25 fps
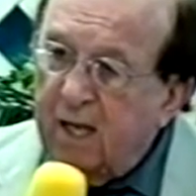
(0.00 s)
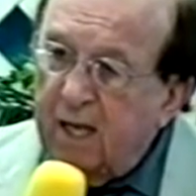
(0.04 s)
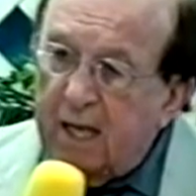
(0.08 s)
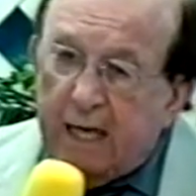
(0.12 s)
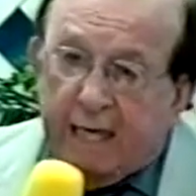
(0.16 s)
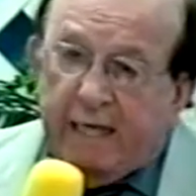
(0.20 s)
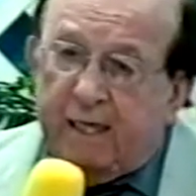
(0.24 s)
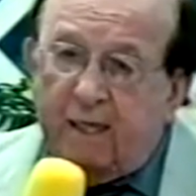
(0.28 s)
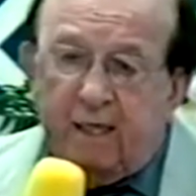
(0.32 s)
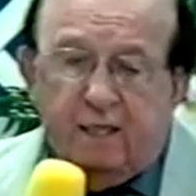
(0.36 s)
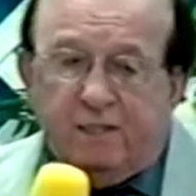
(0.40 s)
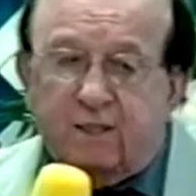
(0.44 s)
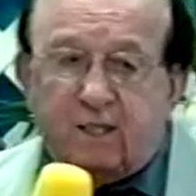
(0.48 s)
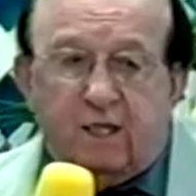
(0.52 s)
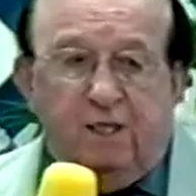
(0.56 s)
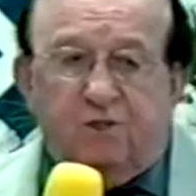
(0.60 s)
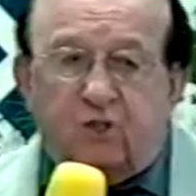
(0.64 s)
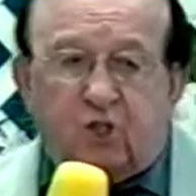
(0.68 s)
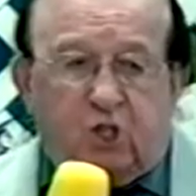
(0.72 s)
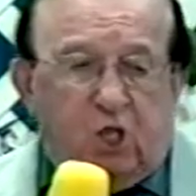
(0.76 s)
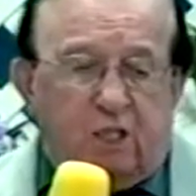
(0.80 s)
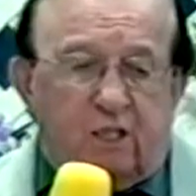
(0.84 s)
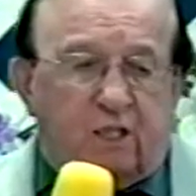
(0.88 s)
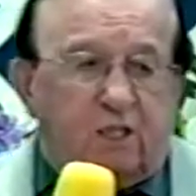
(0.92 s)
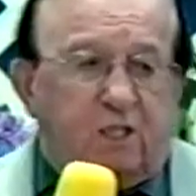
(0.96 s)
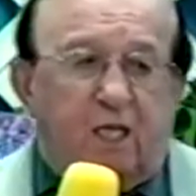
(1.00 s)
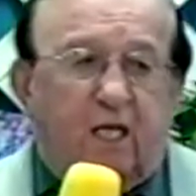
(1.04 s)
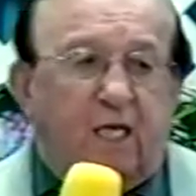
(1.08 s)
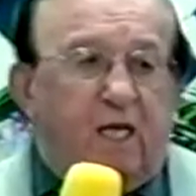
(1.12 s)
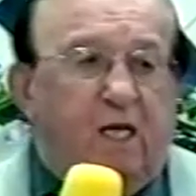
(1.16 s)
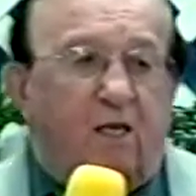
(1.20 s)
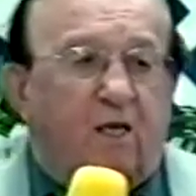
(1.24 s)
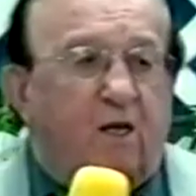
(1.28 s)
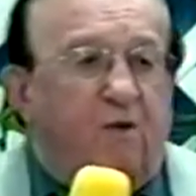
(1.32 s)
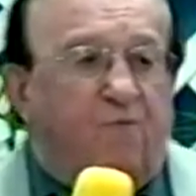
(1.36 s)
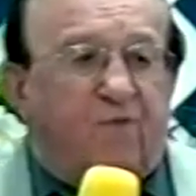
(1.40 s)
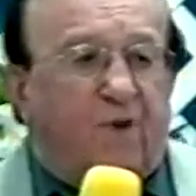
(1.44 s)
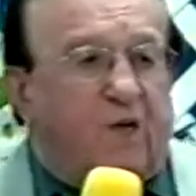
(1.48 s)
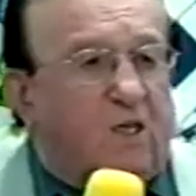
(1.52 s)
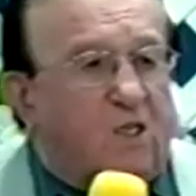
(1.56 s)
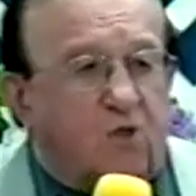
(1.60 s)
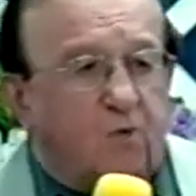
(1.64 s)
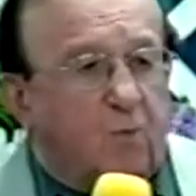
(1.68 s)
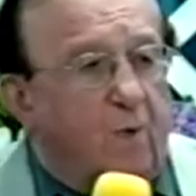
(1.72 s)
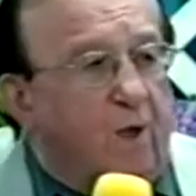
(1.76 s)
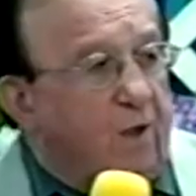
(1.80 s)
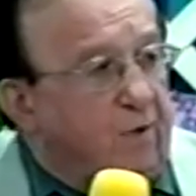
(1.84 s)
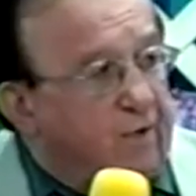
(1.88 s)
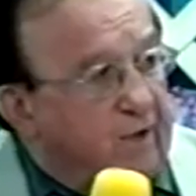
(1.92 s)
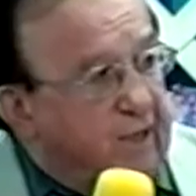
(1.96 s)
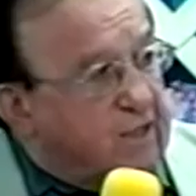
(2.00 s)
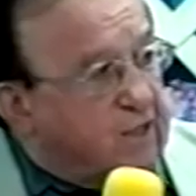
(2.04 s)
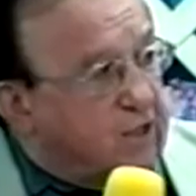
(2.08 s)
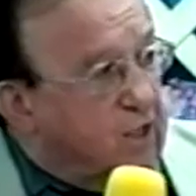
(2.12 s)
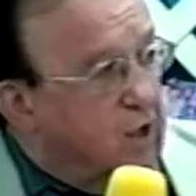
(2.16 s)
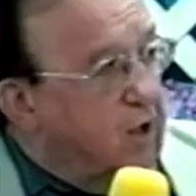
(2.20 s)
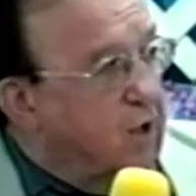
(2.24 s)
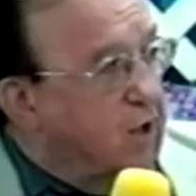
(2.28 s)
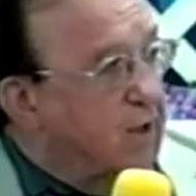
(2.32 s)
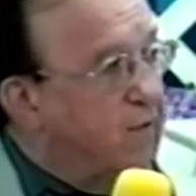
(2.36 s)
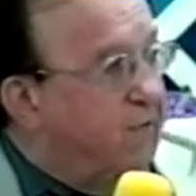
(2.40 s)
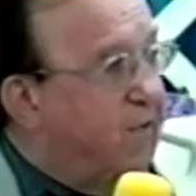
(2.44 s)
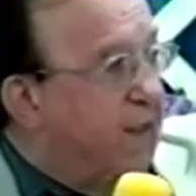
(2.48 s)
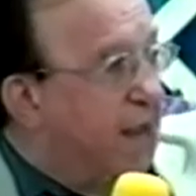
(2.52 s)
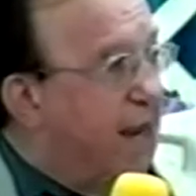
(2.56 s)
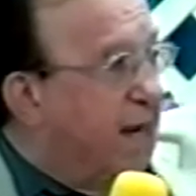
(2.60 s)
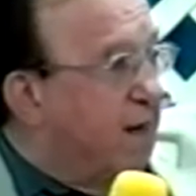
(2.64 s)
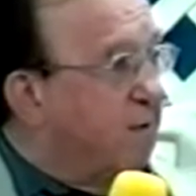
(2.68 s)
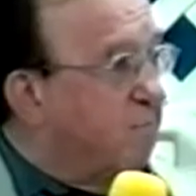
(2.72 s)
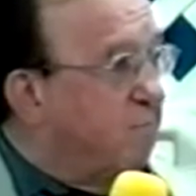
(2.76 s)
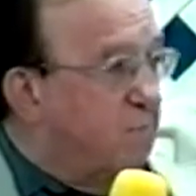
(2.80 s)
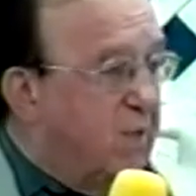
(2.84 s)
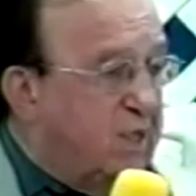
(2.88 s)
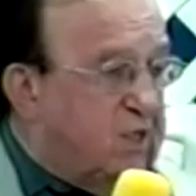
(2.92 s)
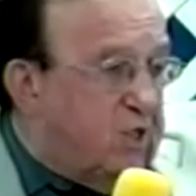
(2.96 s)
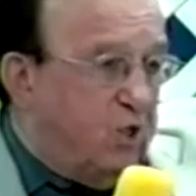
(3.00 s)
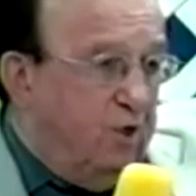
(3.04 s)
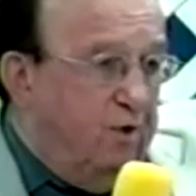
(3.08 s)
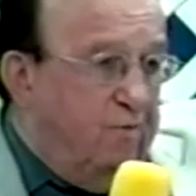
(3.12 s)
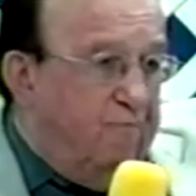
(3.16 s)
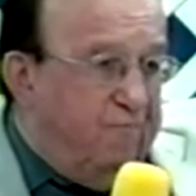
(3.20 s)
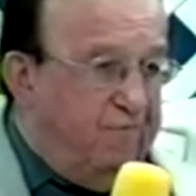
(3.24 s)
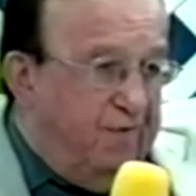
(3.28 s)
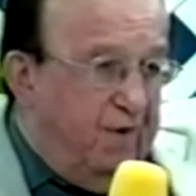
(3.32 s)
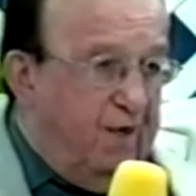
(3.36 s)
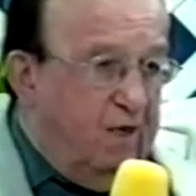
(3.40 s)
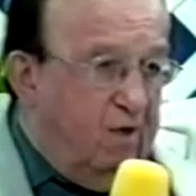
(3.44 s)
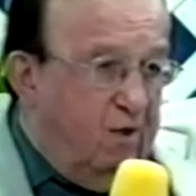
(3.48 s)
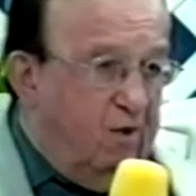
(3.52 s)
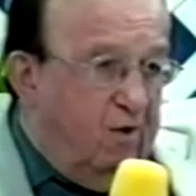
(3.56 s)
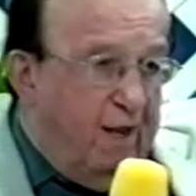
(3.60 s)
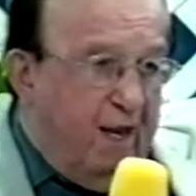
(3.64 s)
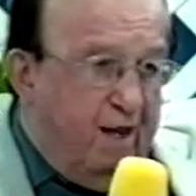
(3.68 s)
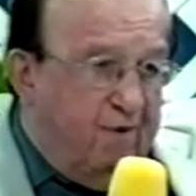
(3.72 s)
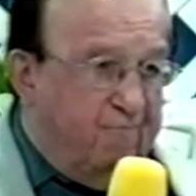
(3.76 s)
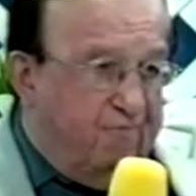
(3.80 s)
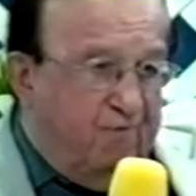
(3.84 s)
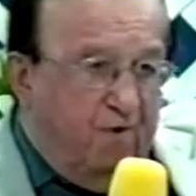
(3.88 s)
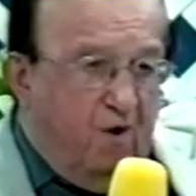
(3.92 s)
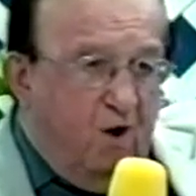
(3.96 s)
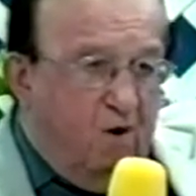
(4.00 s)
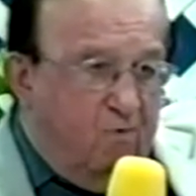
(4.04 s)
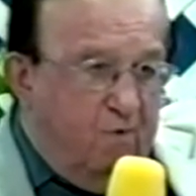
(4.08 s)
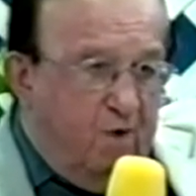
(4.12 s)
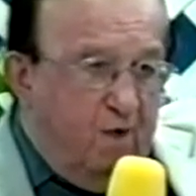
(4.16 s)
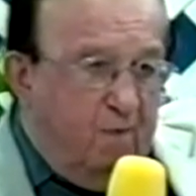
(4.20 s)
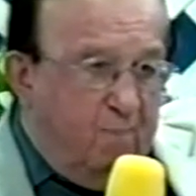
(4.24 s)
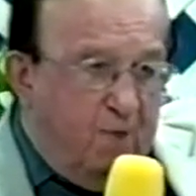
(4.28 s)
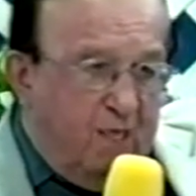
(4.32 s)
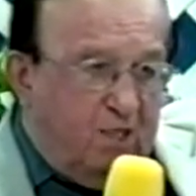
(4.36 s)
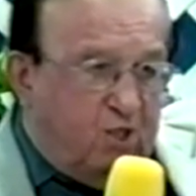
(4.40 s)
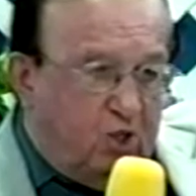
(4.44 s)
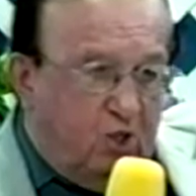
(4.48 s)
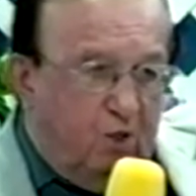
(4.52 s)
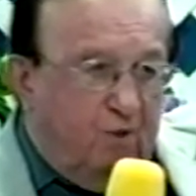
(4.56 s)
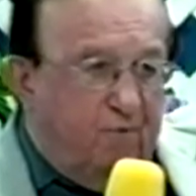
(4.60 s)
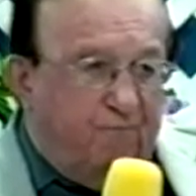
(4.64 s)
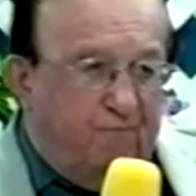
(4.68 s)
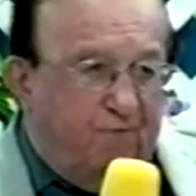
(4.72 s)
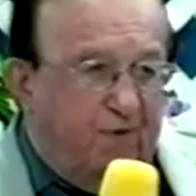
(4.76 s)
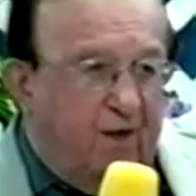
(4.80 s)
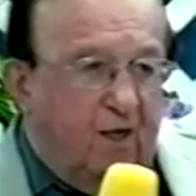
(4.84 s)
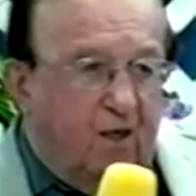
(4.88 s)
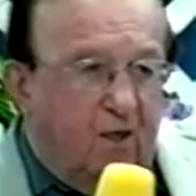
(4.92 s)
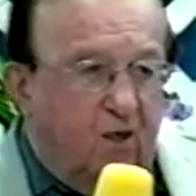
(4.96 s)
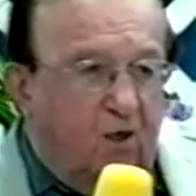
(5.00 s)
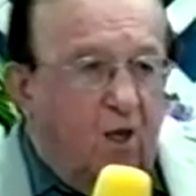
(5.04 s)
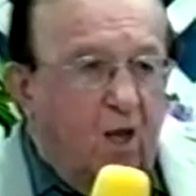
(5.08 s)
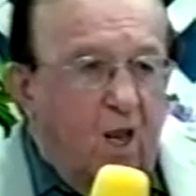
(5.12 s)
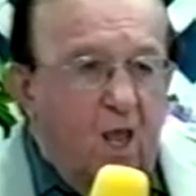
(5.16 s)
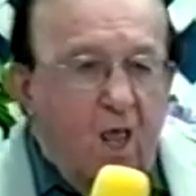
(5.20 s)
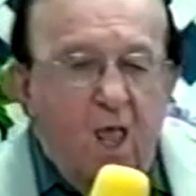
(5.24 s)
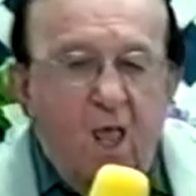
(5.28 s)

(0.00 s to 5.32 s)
It isn't just the individual that's on that mission field, that foreign mission field,